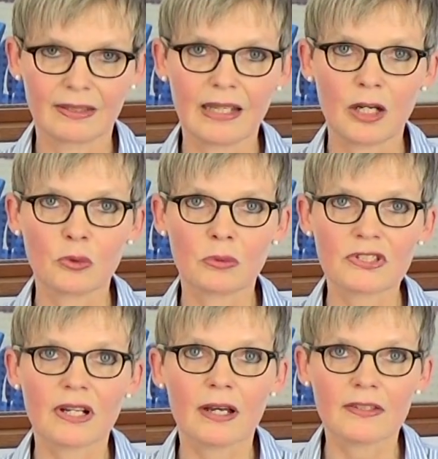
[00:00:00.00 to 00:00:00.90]
Now,
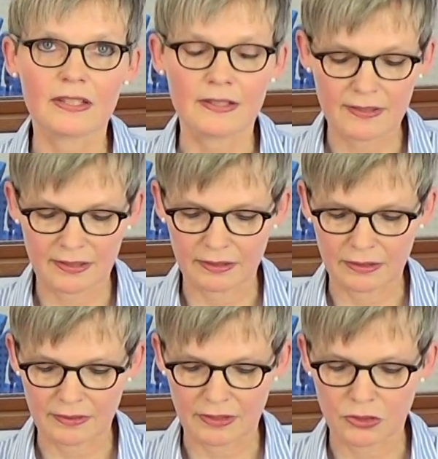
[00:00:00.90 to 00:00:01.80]
what are these
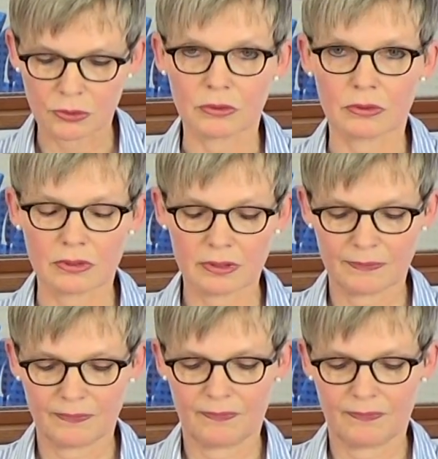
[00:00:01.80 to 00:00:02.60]
skills and tools?